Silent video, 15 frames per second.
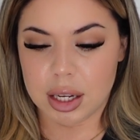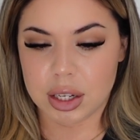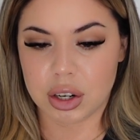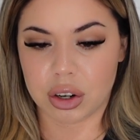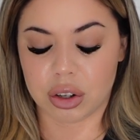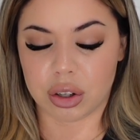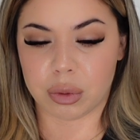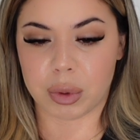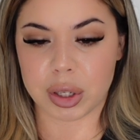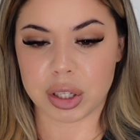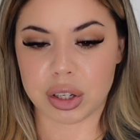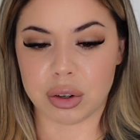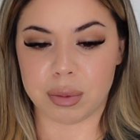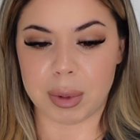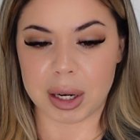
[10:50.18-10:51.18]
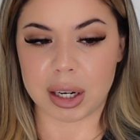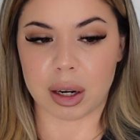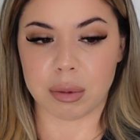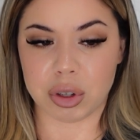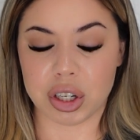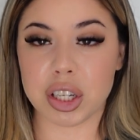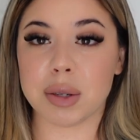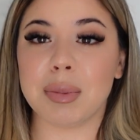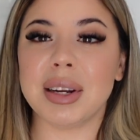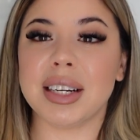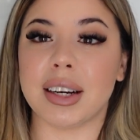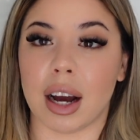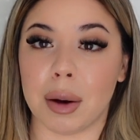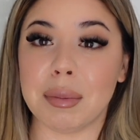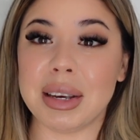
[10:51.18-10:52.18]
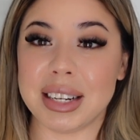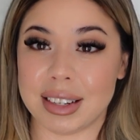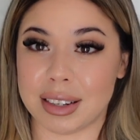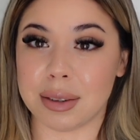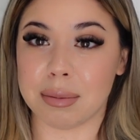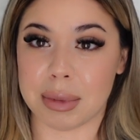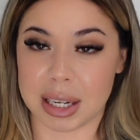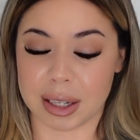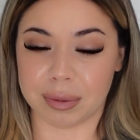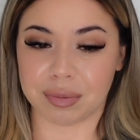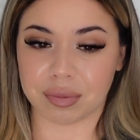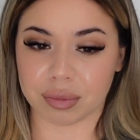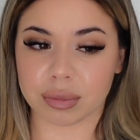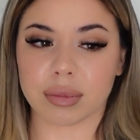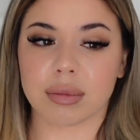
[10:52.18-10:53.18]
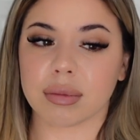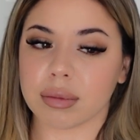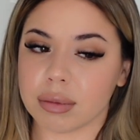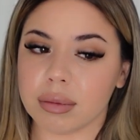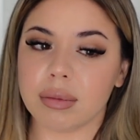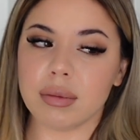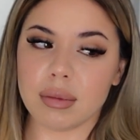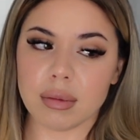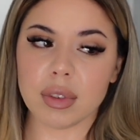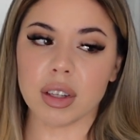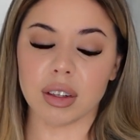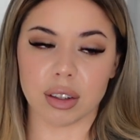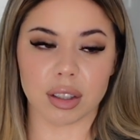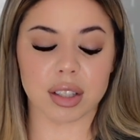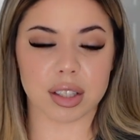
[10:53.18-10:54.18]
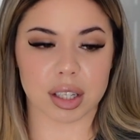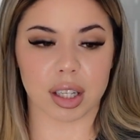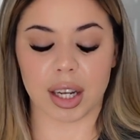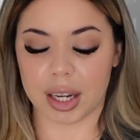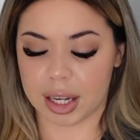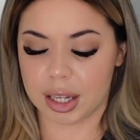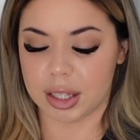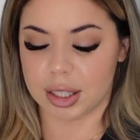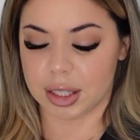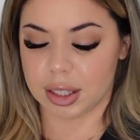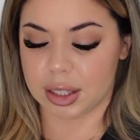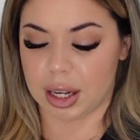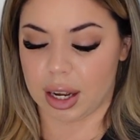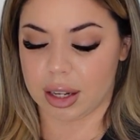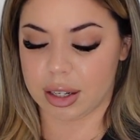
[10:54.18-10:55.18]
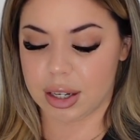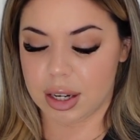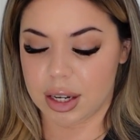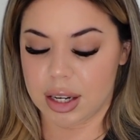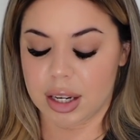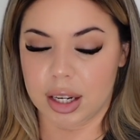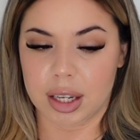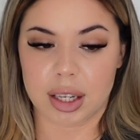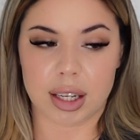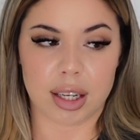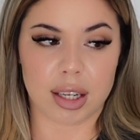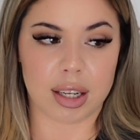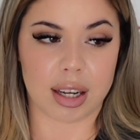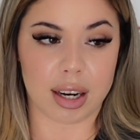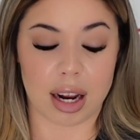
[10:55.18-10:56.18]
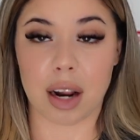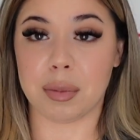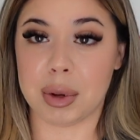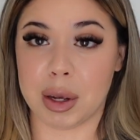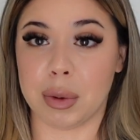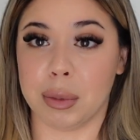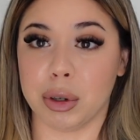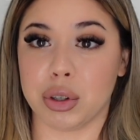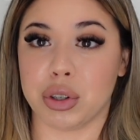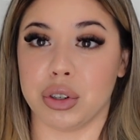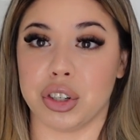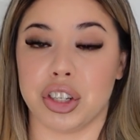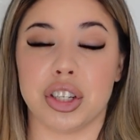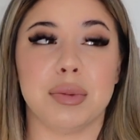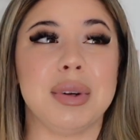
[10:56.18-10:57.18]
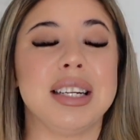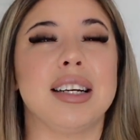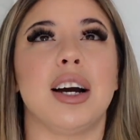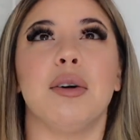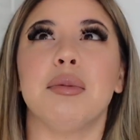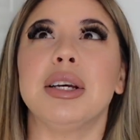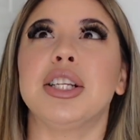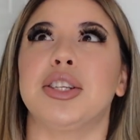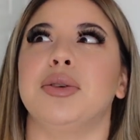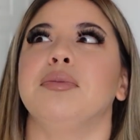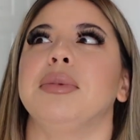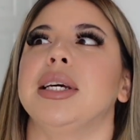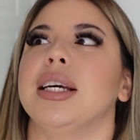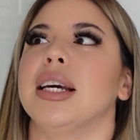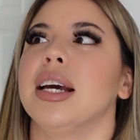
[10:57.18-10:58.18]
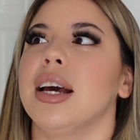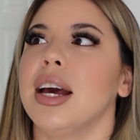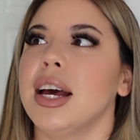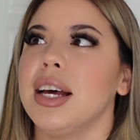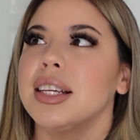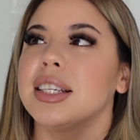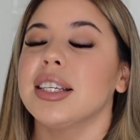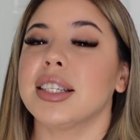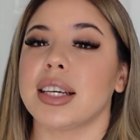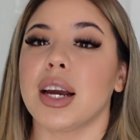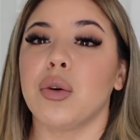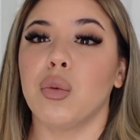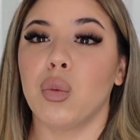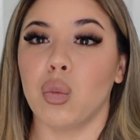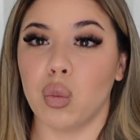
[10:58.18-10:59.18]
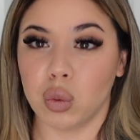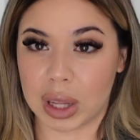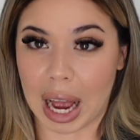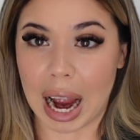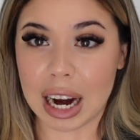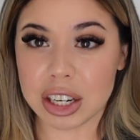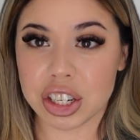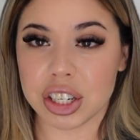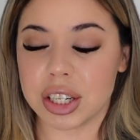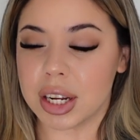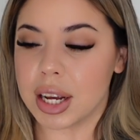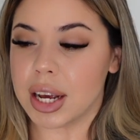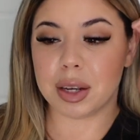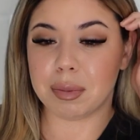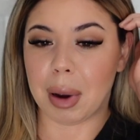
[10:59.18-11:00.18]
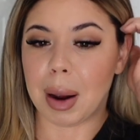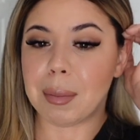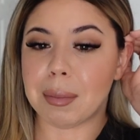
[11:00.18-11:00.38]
you know, the ones who've been coming, she's been coming to me, you know, this client that had me emotional, she's been coming to me since I lashed in my